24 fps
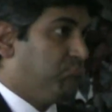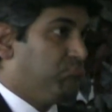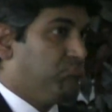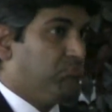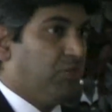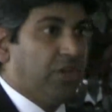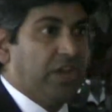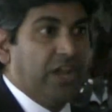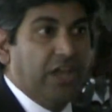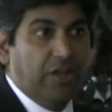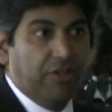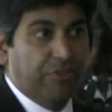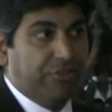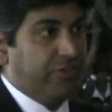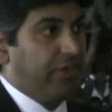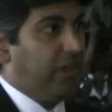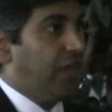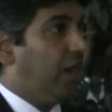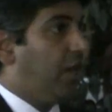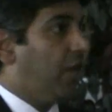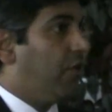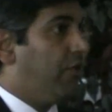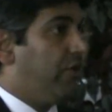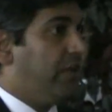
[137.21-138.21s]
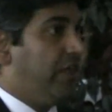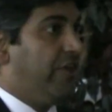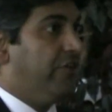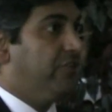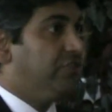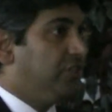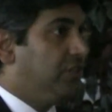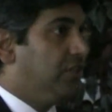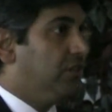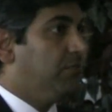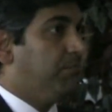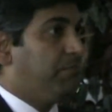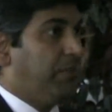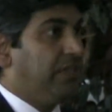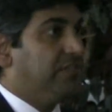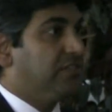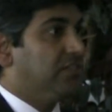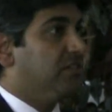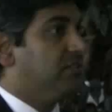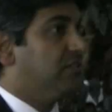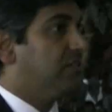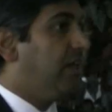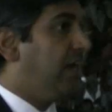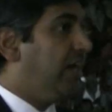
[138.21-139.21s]
on healthcare, on energy,
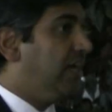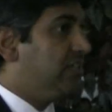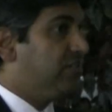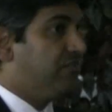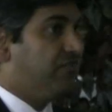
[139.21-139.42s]
basic science,